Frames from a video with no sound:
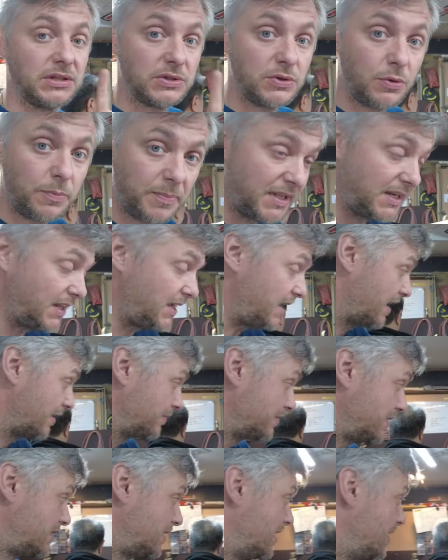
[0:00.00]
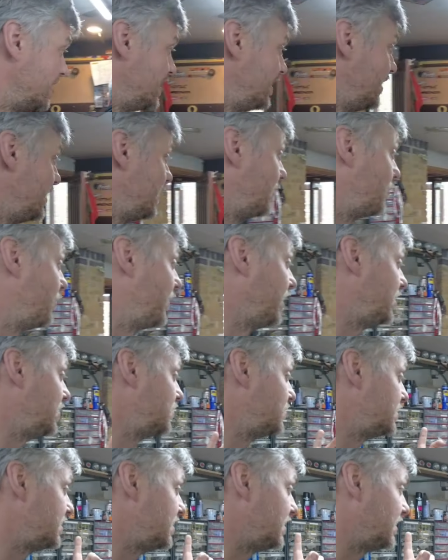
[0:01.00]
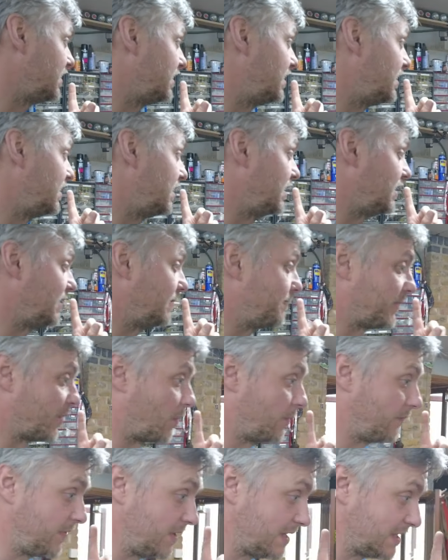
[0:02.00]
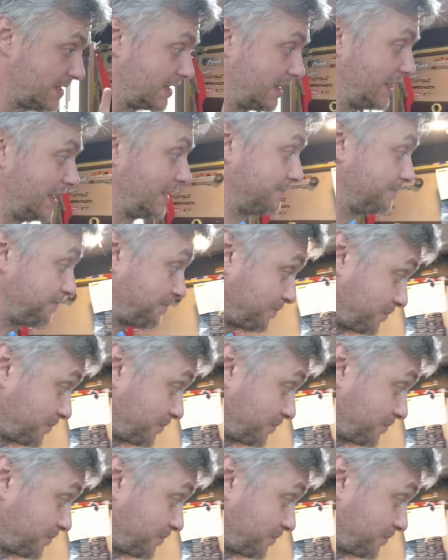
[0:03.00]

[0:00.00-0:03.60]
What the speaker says: two PDMs, we're using the, obviously,